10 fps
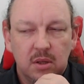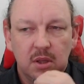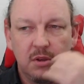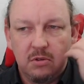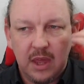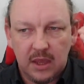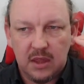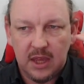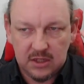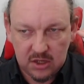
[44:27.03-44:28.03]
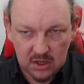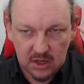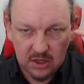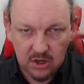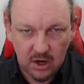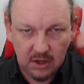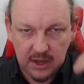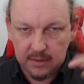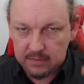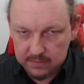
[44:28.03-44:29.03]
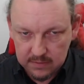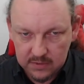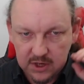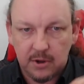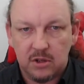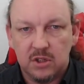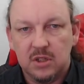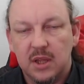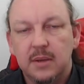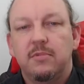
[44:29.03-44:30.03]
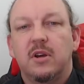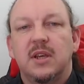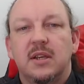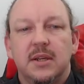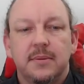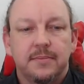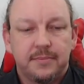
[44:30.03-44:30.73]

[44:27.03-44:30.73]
you think this internally, subconsciously, processing.